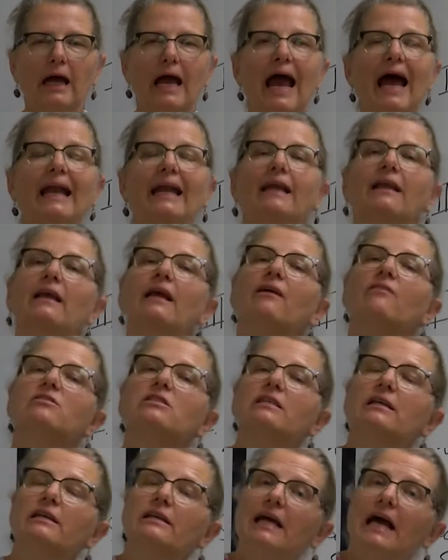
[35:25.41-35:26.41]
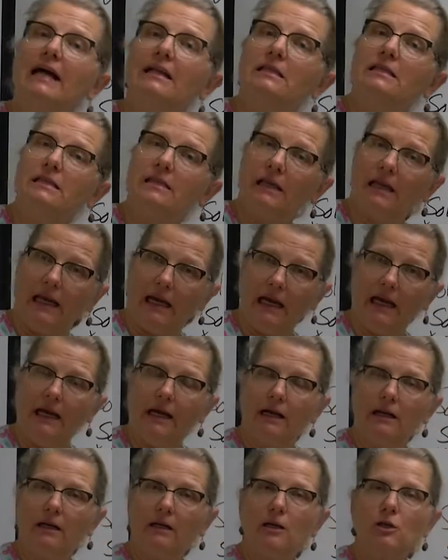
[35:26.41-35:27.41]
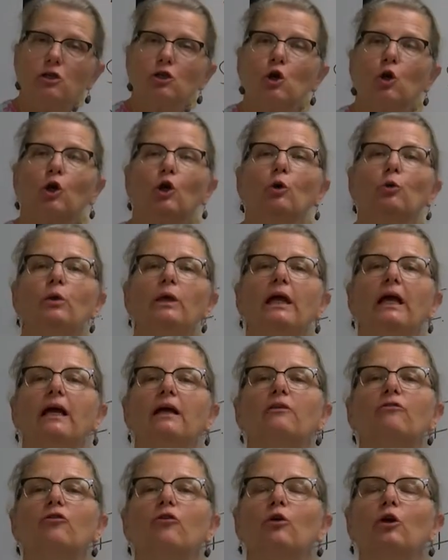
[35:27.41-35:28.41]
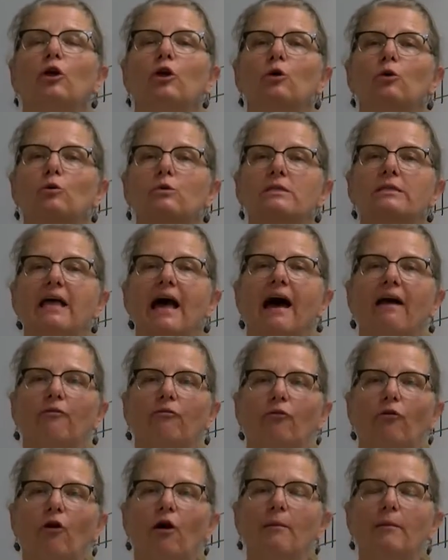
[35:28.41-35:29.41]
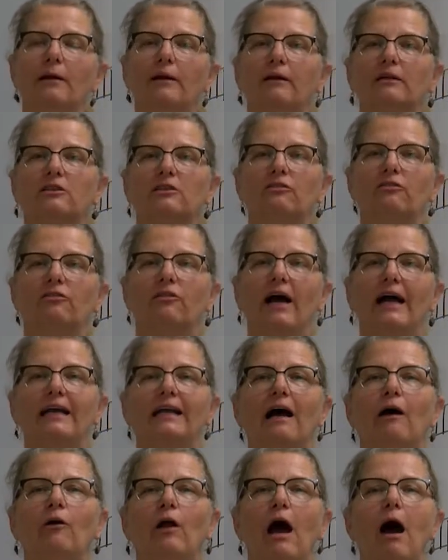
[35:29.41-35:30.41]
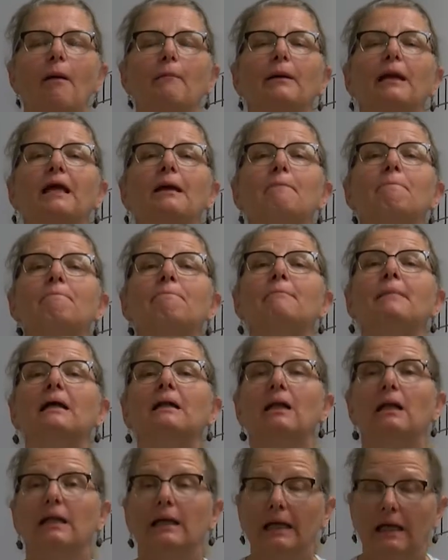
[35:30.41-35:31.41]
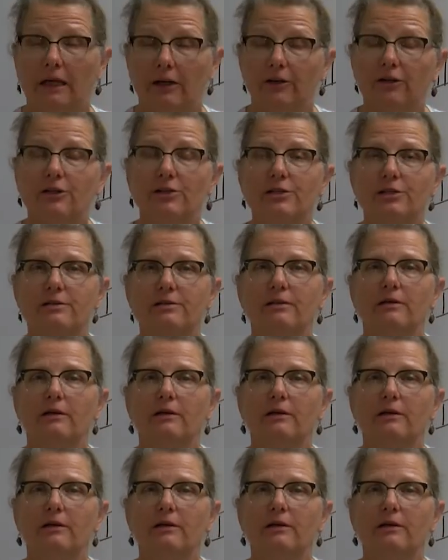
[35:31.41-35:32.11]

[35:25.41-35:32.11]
and it gives the density, so you need to use that formula to find out how many milliliters